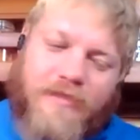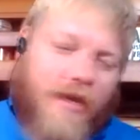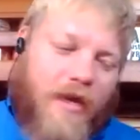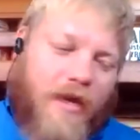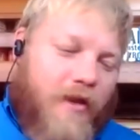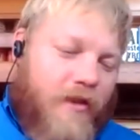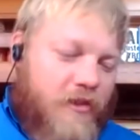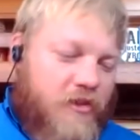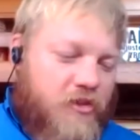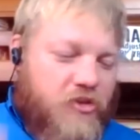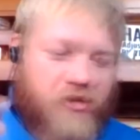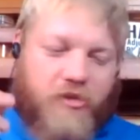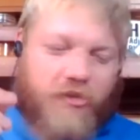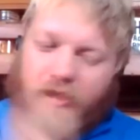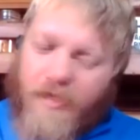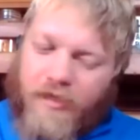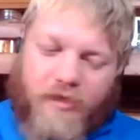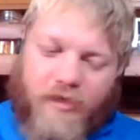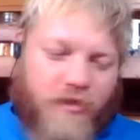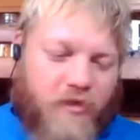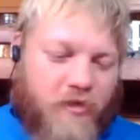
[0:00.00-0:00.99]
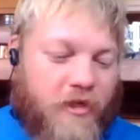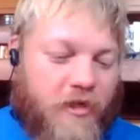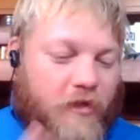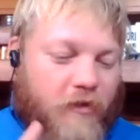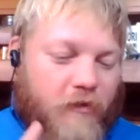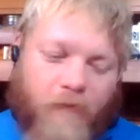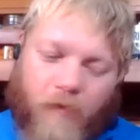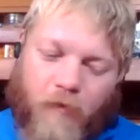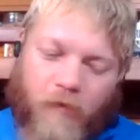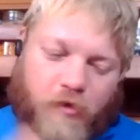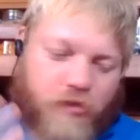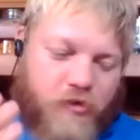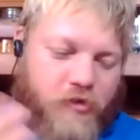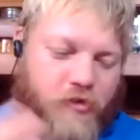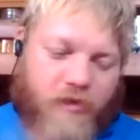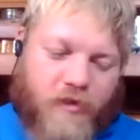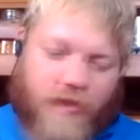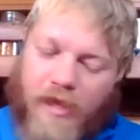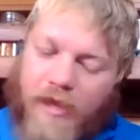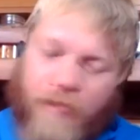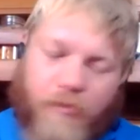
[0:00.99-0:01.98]
Dallas, you get you get your first
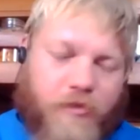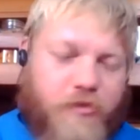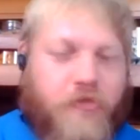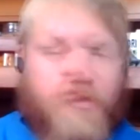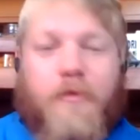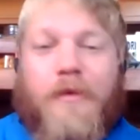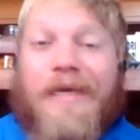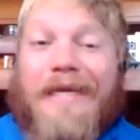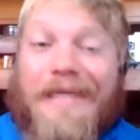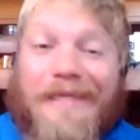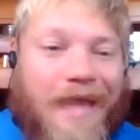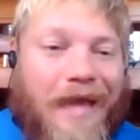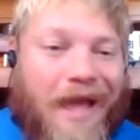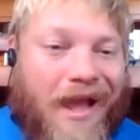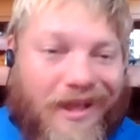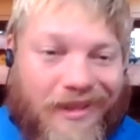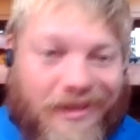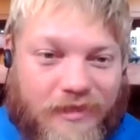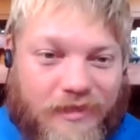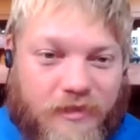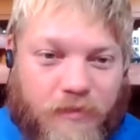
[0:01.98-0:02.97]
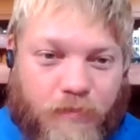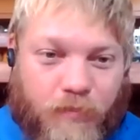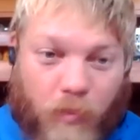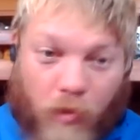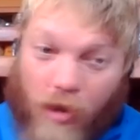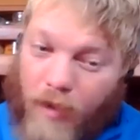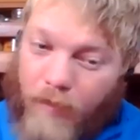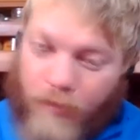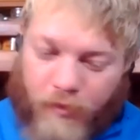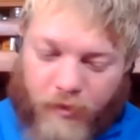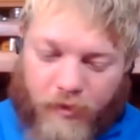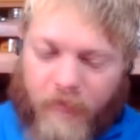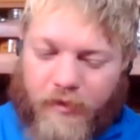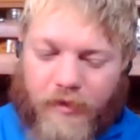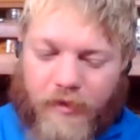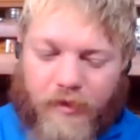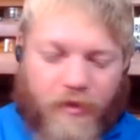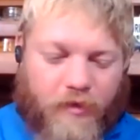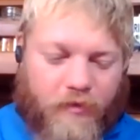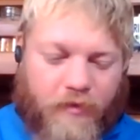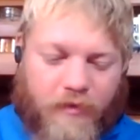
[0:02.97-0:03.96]
claim or two in Dallas proper,
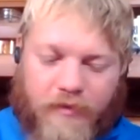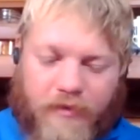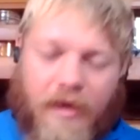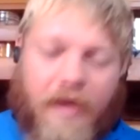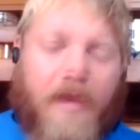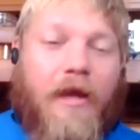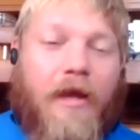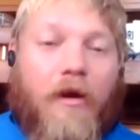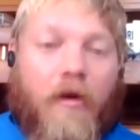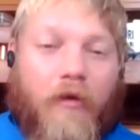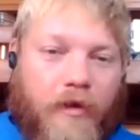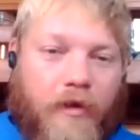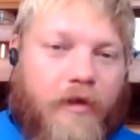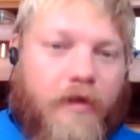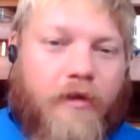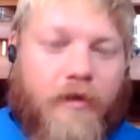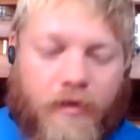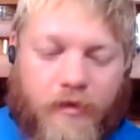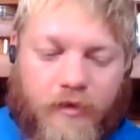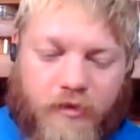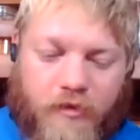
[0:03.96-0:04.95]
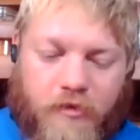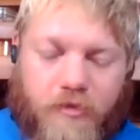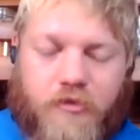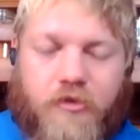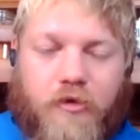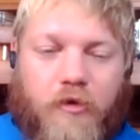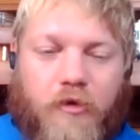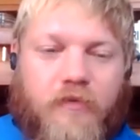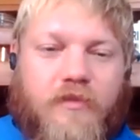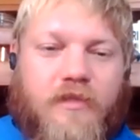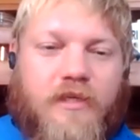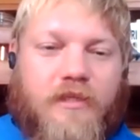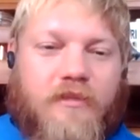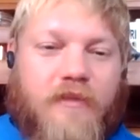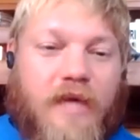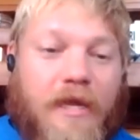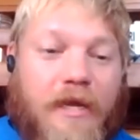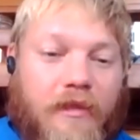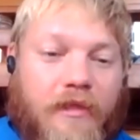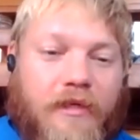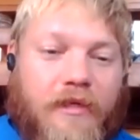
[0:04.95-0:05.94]
you know, in that area, your service and
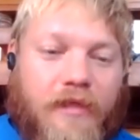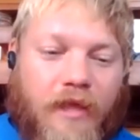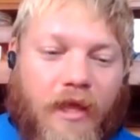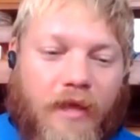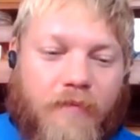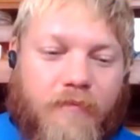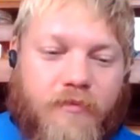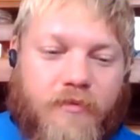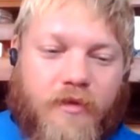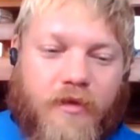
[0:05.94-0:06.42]
daily claims.